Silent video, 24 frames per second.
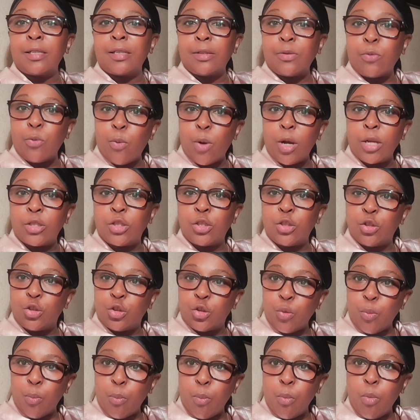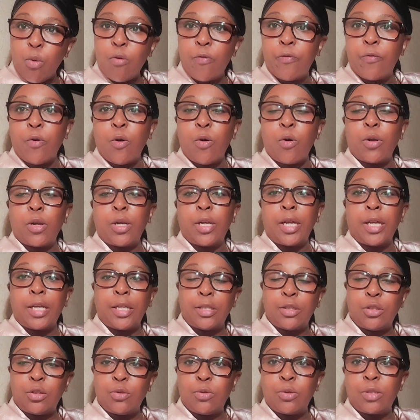want you to move on
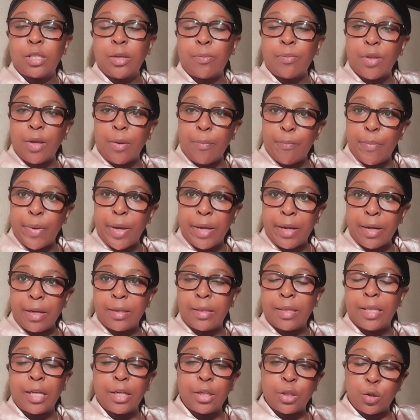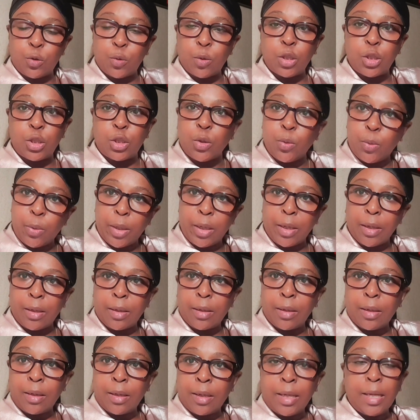and do something better than you're doing.
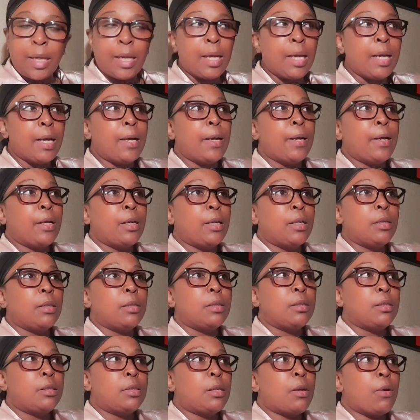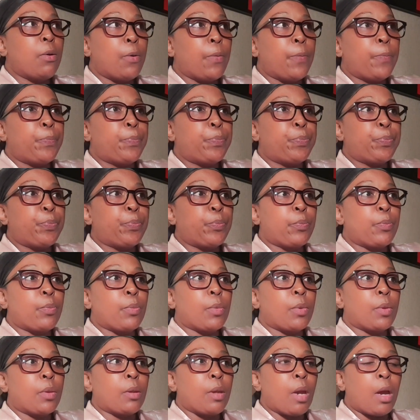So
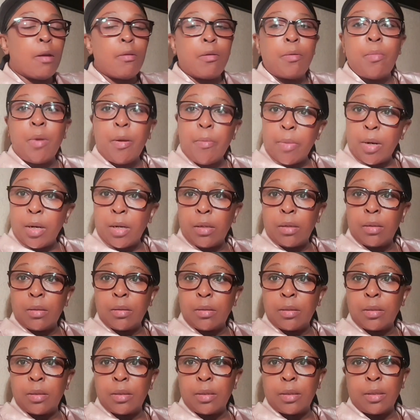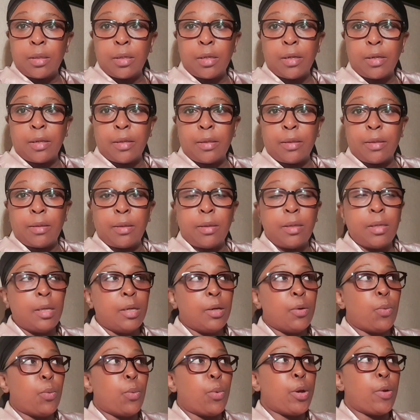I remember
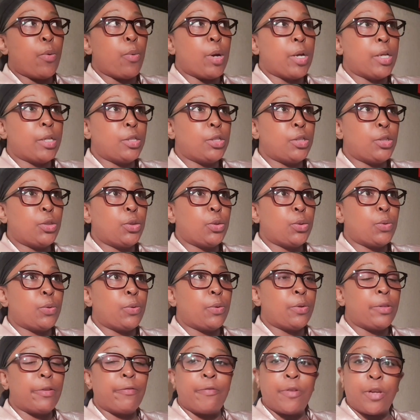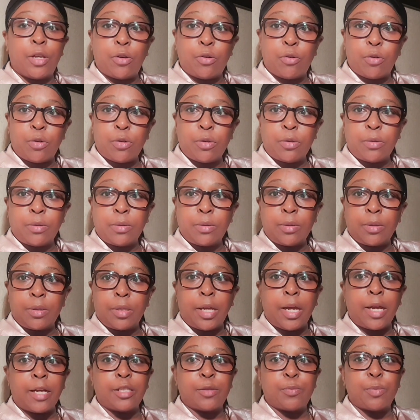we went to the funeral. The
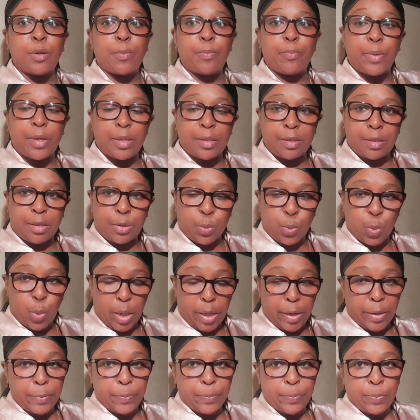husband passed away.